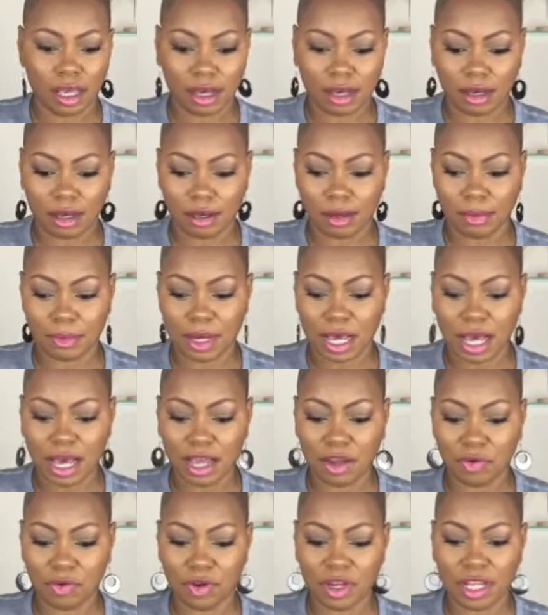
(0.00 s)

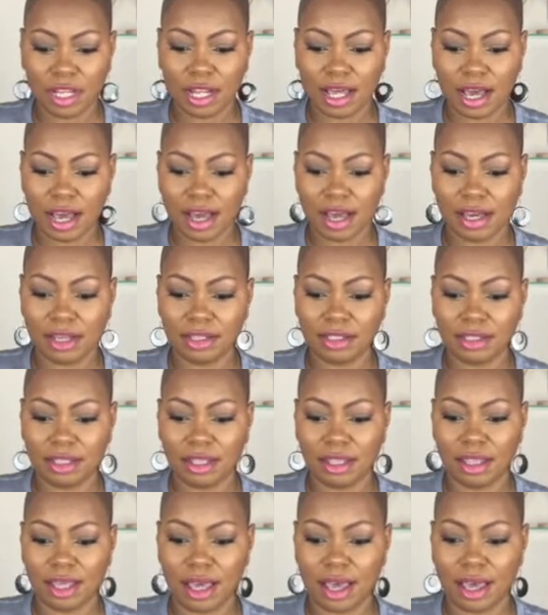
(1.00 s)
I
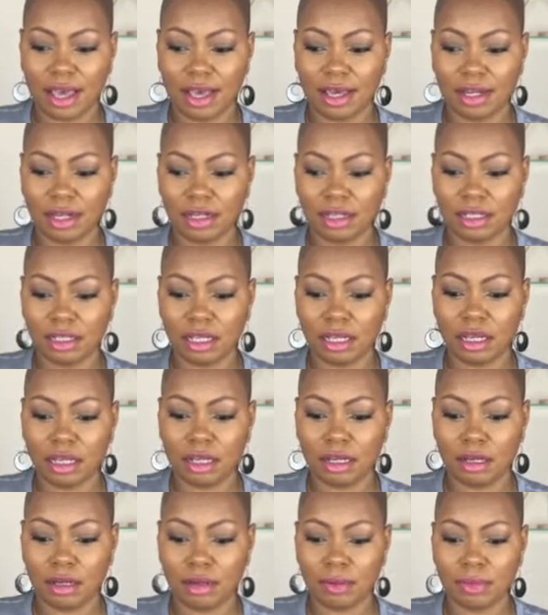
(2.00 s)
realized that
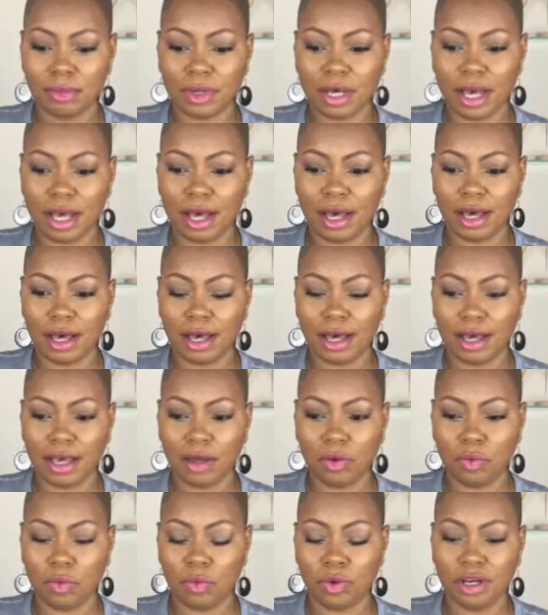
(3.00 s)

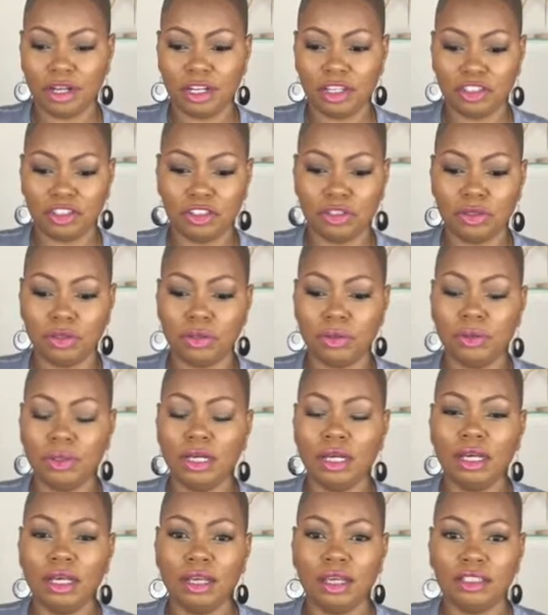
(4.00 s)
I wanted to
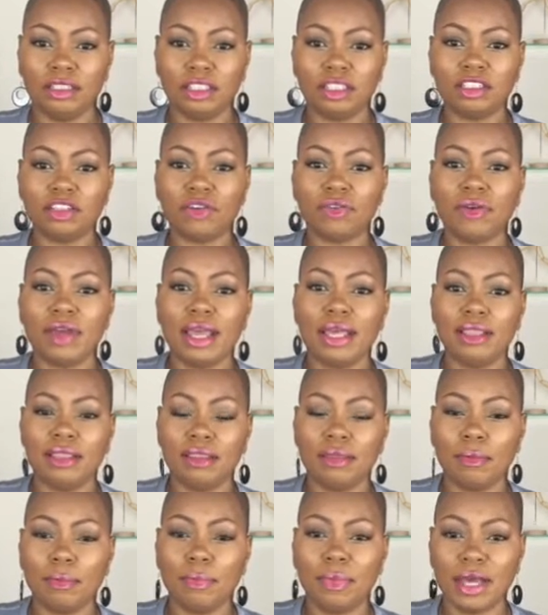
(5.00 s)
just
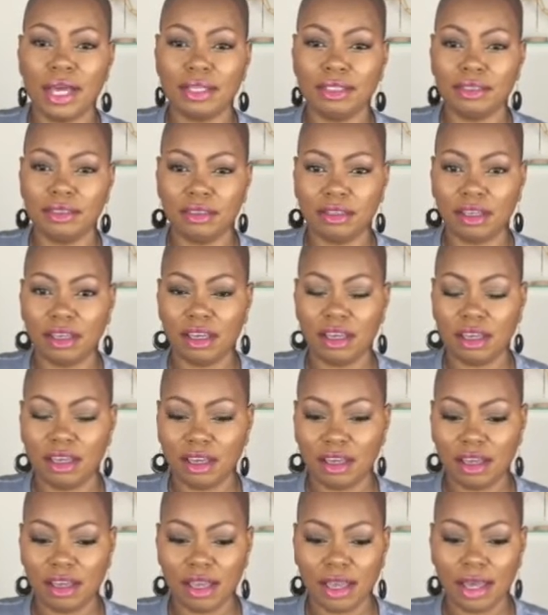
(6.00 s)
create the best
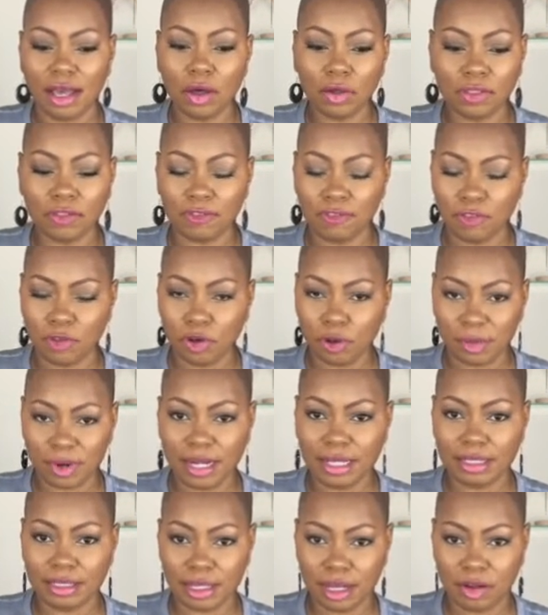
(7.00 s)
health for
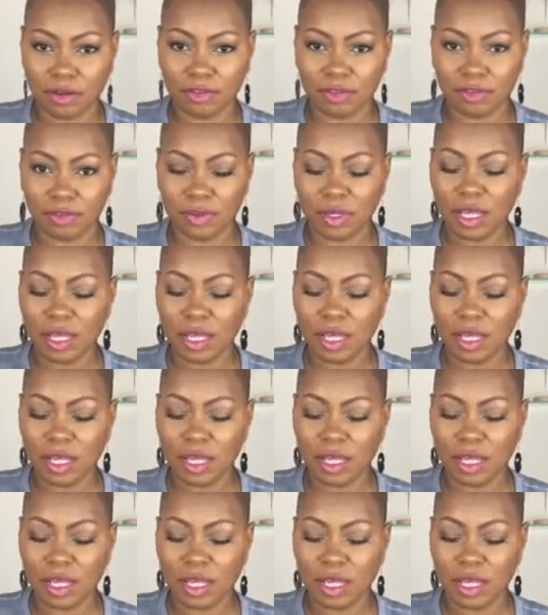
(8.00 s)
myself.